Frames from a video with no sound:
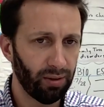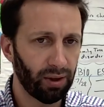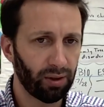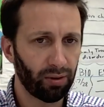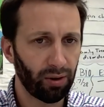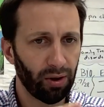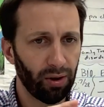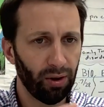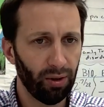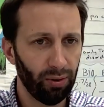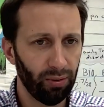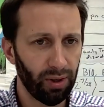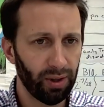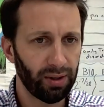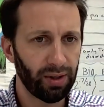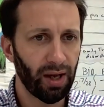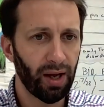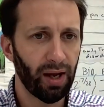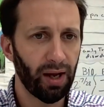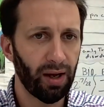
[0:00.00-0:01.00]
They grow, they
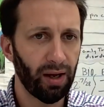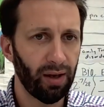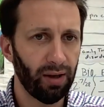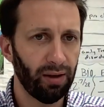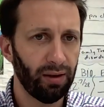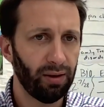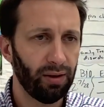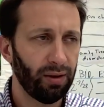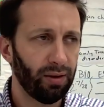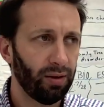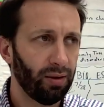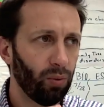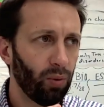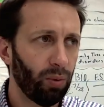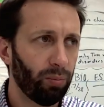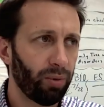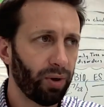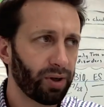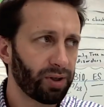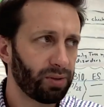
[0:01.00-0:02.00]
die.
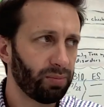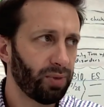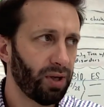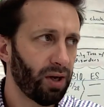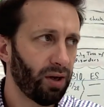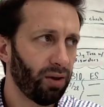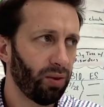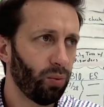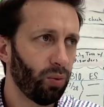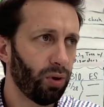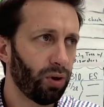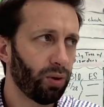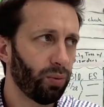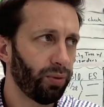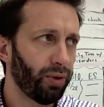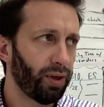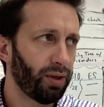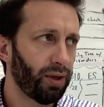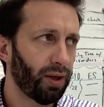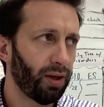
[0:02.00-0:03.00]
What breaks them down in the water
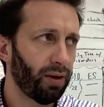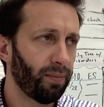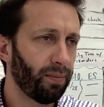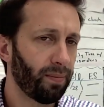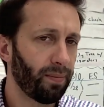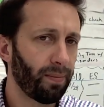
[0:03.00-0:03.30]
when they die?